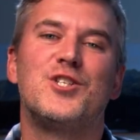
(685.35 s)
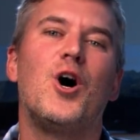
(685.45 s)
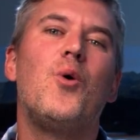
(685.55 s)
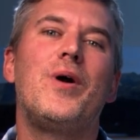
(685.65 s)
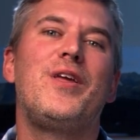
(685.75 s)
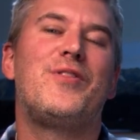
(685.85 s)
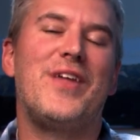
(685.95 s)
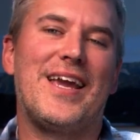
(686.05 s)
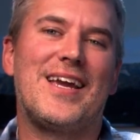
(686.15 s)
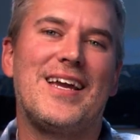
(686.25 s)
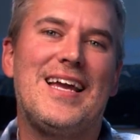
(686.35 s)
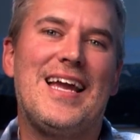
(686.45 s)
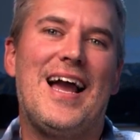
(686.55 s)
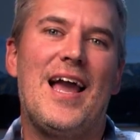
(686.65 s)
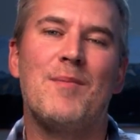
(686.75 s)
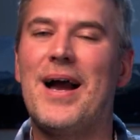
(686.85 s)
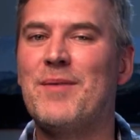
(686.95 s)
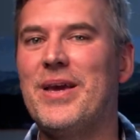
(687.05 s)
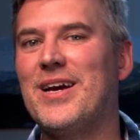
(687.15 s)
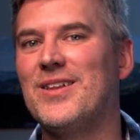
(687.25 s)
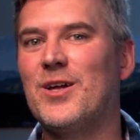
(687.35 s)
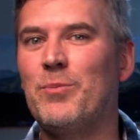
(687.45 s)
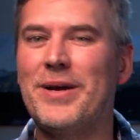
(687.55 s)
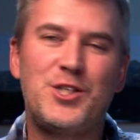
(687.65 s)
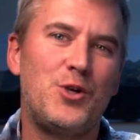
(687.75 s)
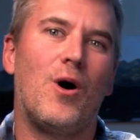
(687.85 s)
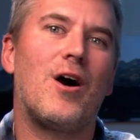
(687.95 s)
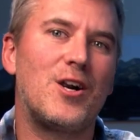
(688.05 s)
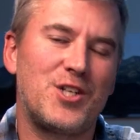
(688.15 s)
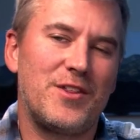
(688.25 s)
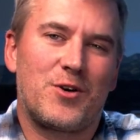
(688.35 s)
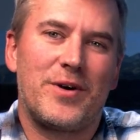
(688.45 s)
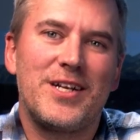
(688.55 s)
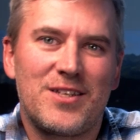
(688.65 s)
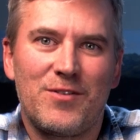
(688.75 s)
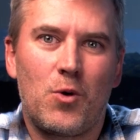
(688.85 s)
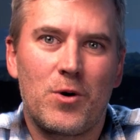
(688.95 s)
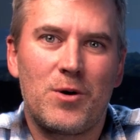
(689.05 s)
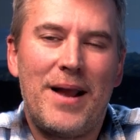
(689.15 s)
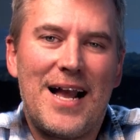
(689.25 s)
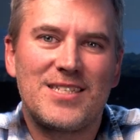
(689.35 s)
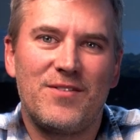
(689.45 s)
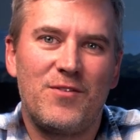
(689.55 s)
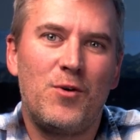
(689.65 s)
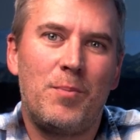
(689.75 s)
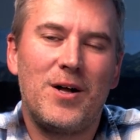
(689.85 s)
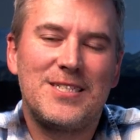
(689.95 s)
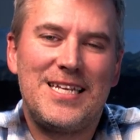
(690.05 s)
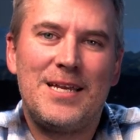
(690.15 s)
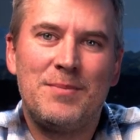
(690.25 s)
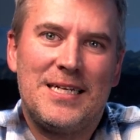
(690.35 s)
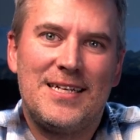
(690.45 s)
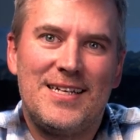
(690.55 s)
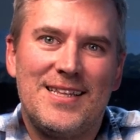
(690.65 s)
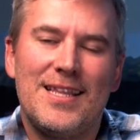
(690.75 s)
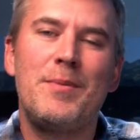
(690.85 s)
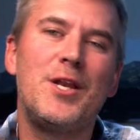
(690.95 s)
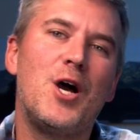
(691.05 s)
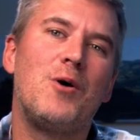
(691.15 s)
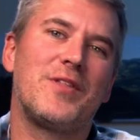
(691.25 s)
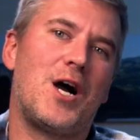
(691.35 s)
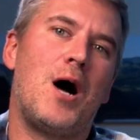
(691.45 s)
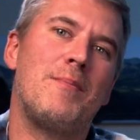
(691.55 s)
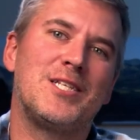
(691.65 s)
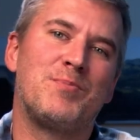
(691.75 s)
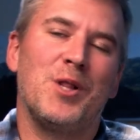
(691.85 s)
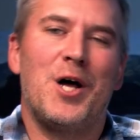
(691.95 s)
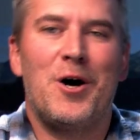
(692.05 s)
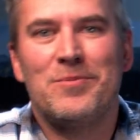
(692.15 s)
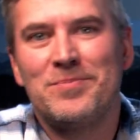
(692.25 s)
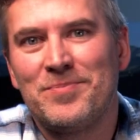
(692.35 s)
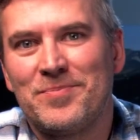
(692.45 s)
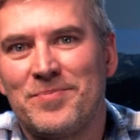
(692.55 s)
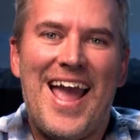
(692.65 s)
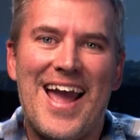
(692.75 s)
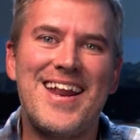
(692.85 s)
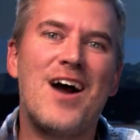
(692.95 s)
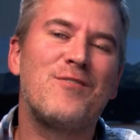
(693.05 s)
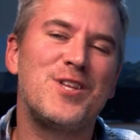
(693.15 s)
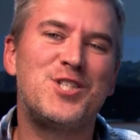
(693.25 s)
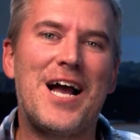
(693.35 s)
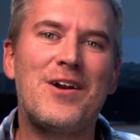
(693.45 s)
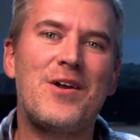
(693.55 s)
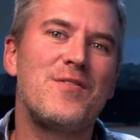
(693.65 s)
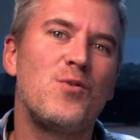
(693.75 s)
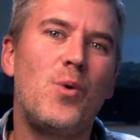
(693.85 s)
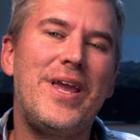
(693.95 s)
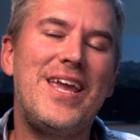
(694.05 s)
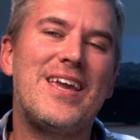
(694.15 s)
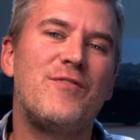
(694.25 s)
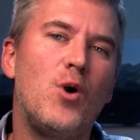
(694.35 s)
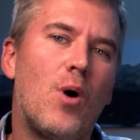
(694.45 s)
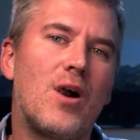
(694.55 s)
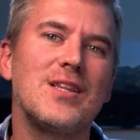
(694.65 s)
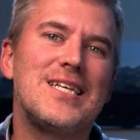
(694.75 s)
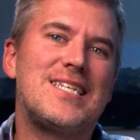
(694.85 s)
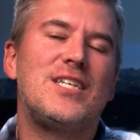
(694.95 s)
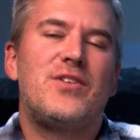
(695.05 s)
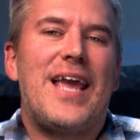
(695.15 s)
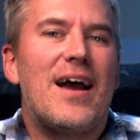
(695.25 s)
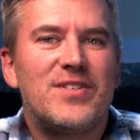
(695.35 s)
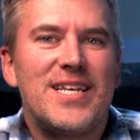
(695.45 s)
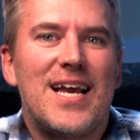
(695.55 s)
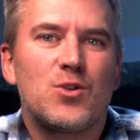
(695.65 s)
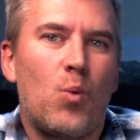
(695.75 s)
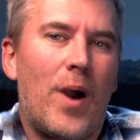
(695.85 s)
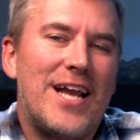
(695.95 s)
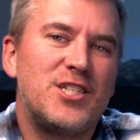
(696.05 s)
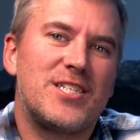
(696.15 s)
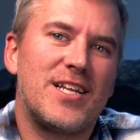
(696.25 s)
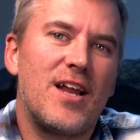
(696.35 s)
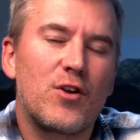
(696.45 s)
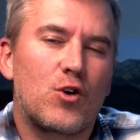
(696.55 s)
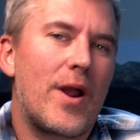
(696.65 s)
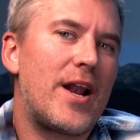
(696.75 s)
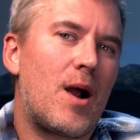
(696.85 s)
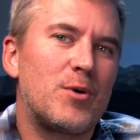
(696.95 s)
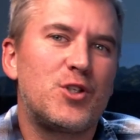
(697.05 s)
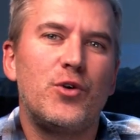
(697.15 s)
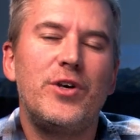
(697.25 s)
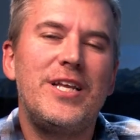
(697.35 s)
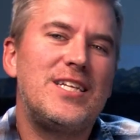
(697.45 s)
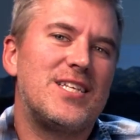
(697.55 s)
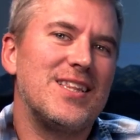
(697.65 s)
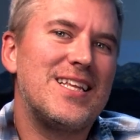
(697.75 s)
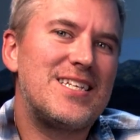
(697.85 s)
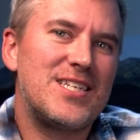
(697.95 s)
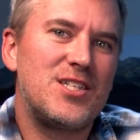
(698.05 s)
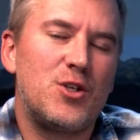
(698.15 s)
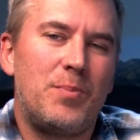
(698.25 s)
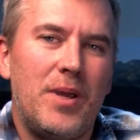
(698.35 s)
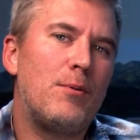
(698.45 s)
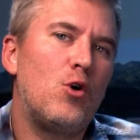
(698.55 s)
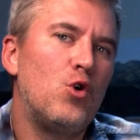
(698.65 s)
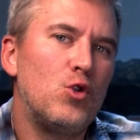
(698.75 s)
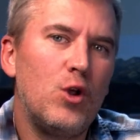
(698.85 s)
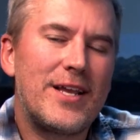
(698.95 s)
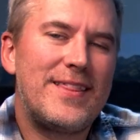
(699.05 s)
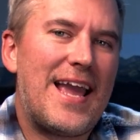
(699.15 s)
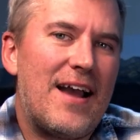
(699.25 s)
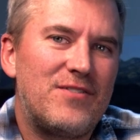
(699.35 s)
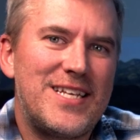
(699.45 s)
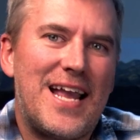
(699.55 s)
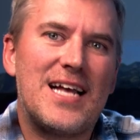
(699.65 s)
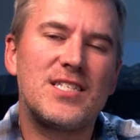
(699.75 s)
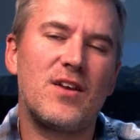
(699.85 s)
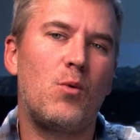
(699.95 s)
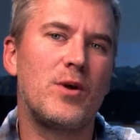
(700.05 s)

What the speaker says: So what do you think? Am I being a little bit too harsh on the critics of the quarterbacks of the football team? Let me know in the comments below. And now for the shout out of the week. If you aren't listening to the FCS Wedge, it's another great opportunity to listen to people who look at the FCS